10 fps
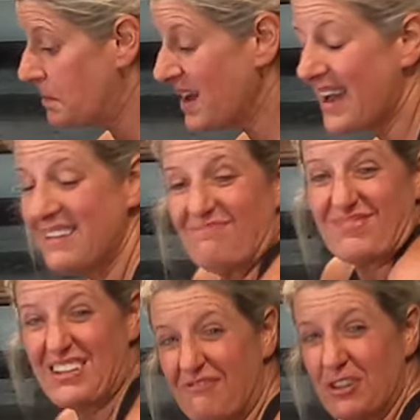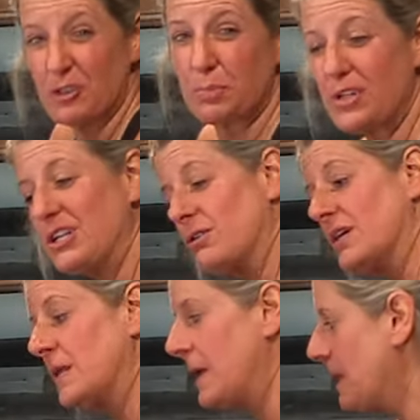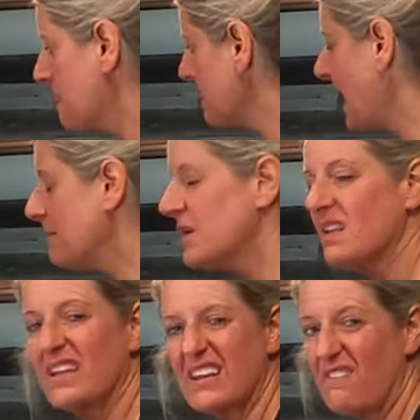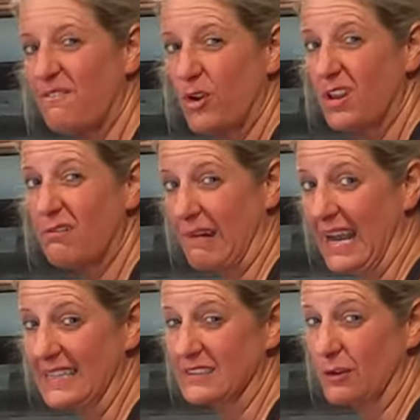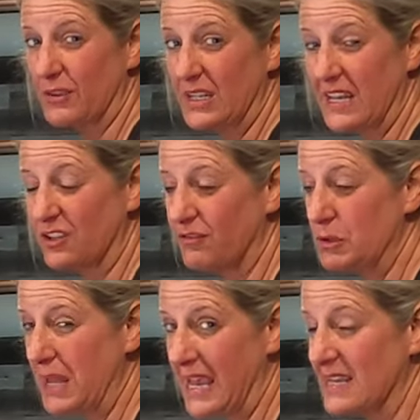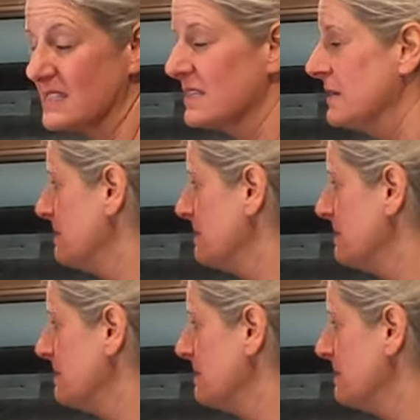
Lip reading: But it feels pretty good. I'm going to let it fully rise over the next few days